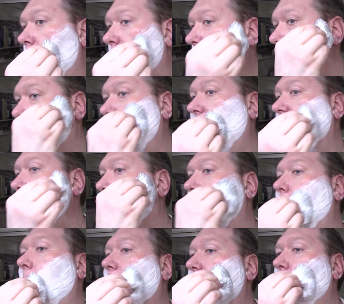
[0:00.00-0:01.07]
that's left
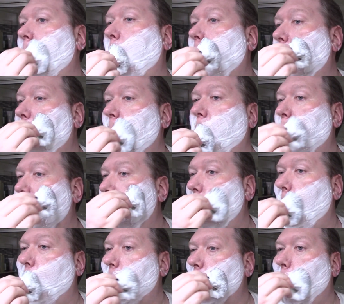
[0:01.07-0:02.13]
behind from that
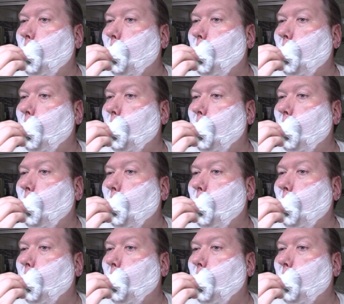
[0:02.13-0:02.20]
pass.